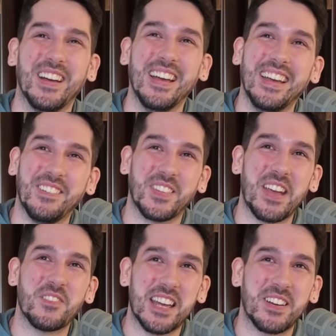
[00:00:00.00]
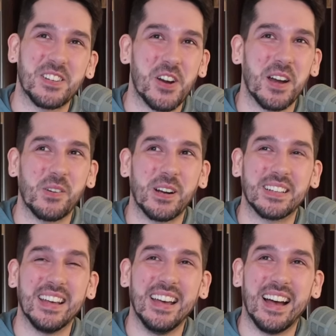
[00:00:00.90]
if the game was out and trading
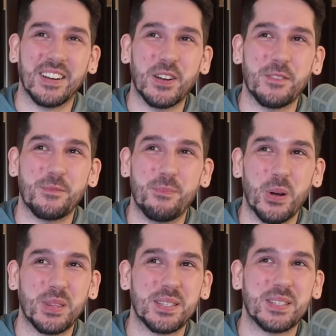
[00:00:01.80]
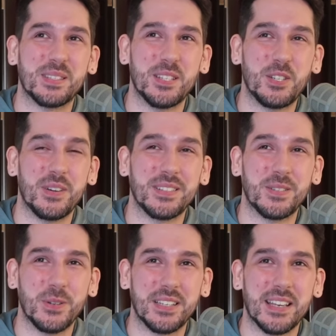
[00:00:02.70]
worked, I could have put this
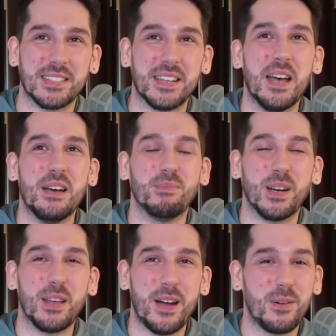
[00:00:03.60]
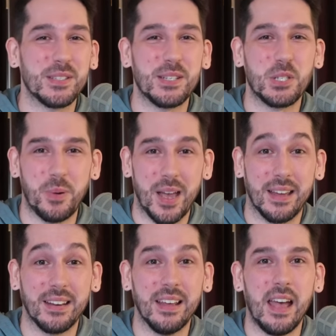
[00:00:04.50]
situation to a test. But if I was in
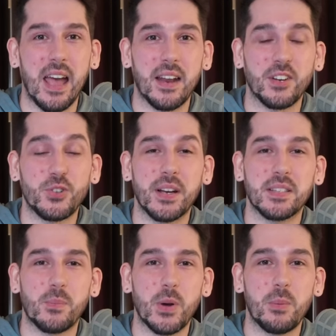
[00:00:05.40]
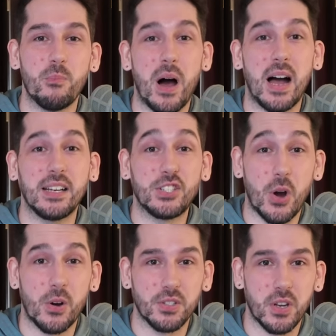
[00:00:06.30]
Japan and I traded somebody my
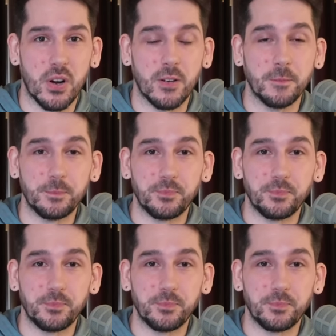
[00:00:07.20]
Charizard,